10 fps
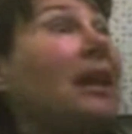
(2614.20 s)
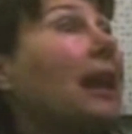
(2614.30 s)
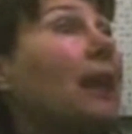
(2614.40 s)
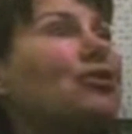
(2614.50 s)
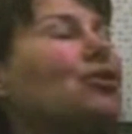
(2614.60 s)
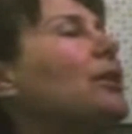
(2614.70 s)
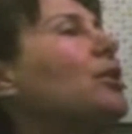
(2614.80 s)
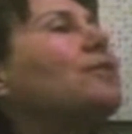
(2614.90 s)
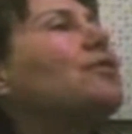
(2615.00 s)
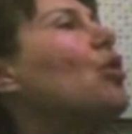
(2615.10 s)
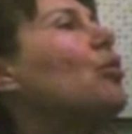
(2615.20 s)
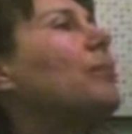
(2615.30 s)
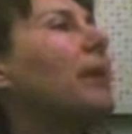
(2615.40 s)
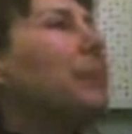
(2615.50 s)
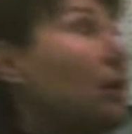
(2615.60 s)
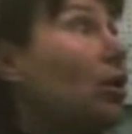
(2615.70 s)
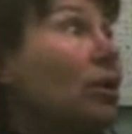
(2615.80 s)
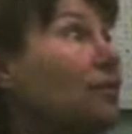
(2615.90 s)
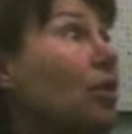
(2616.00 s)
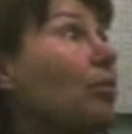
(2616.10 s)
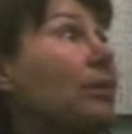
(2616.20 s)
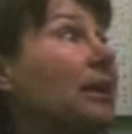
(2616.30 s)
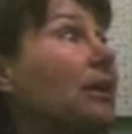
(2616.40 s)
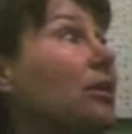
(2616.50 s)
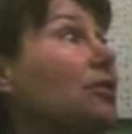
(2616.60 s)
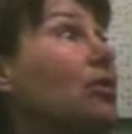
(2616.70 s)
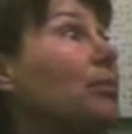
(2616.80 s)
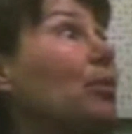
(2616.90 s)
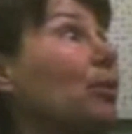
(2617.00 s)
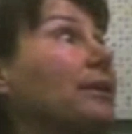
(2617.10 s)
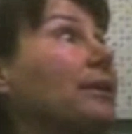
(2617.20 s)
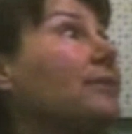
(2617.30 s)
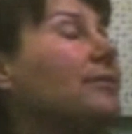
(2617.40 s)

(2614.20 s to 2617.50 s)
I'm sure he could have told me. I mean, he could have told me. He could have told me where he lived.